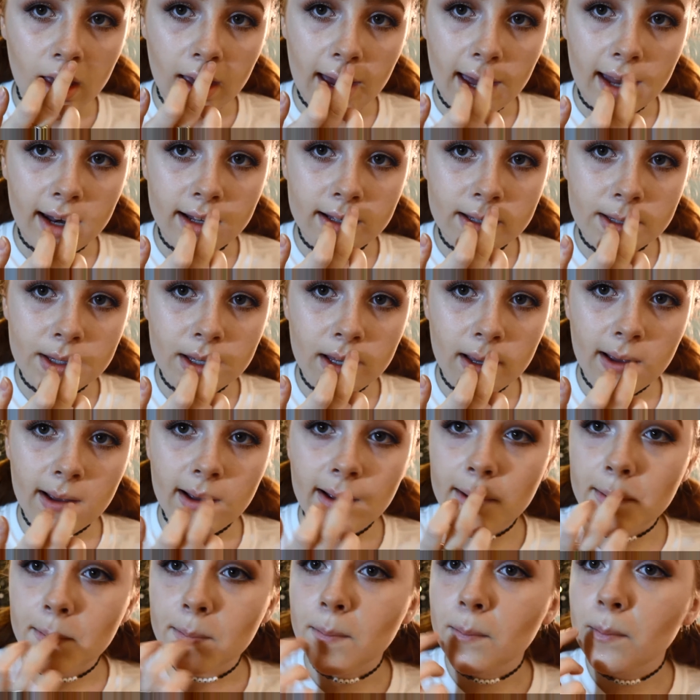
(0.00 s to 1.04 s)
And it's
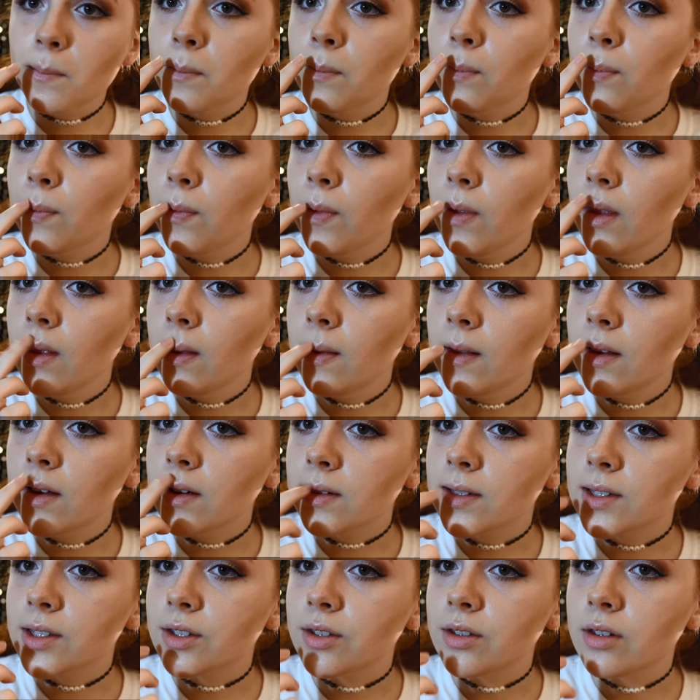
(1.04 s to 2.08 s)

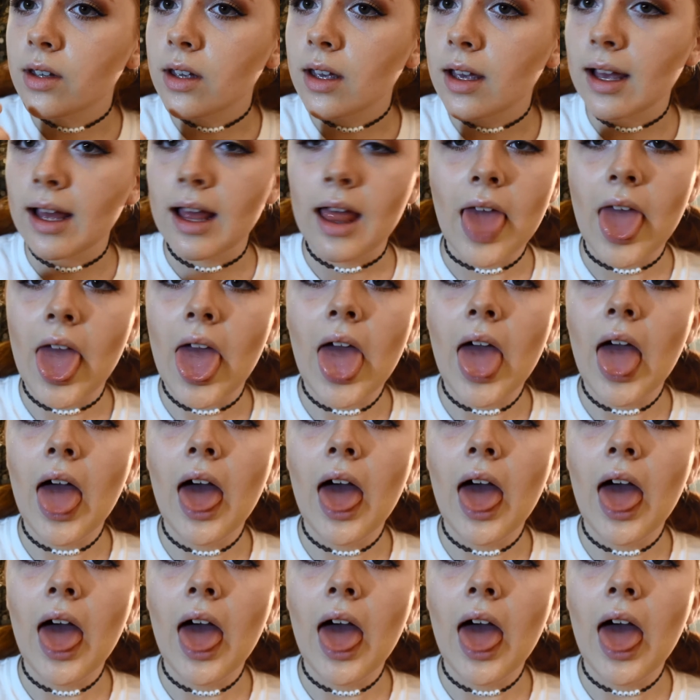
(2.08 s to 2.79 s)
looks and